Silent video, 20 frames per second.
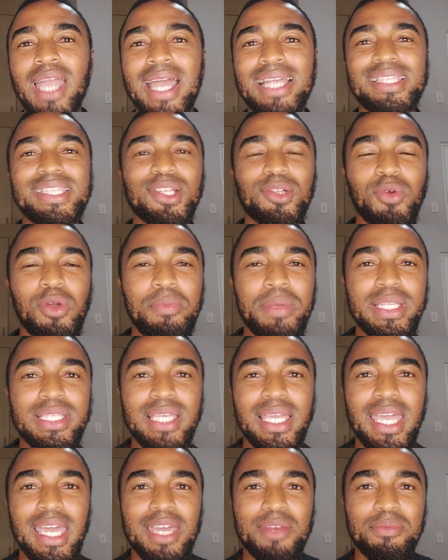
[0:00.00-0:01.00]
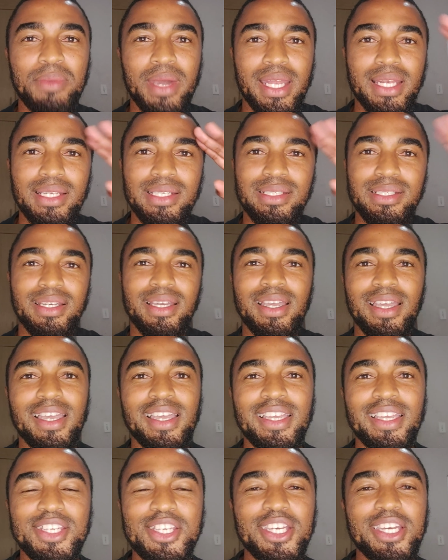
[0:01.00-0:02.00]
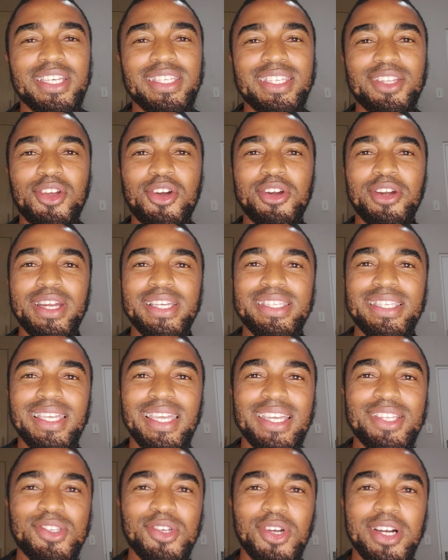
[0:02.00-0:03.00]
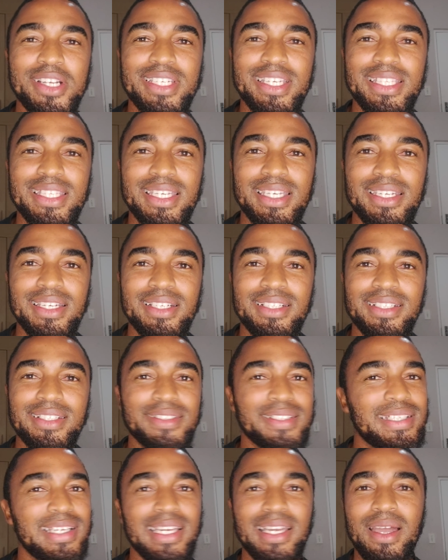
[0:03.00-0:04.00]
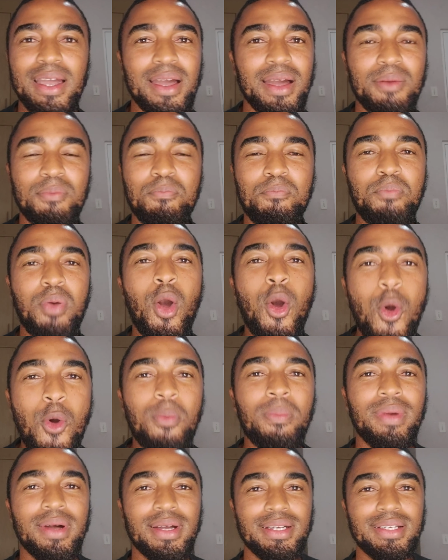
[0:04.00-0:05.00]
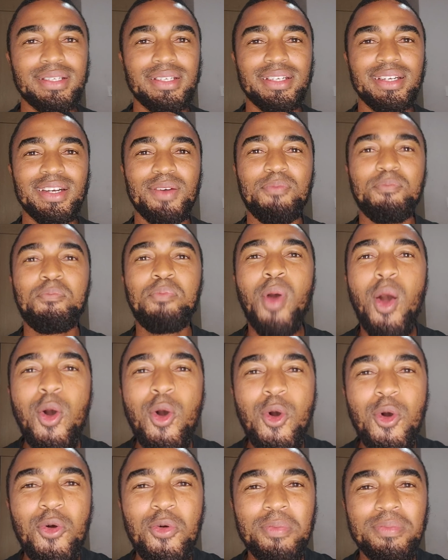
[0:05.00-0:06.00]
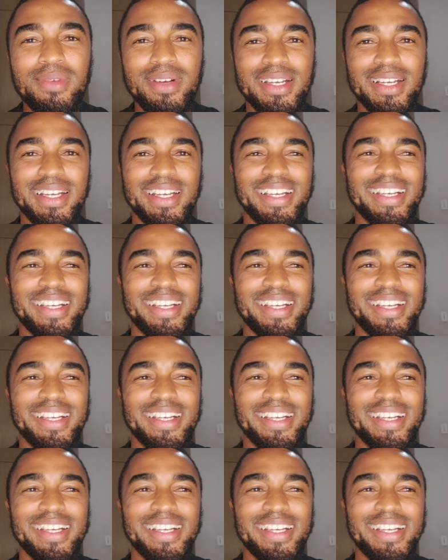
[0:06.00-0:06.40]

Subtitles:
Until we meet again, man. Cheers and congrats again to Argentina. Boom! Boom!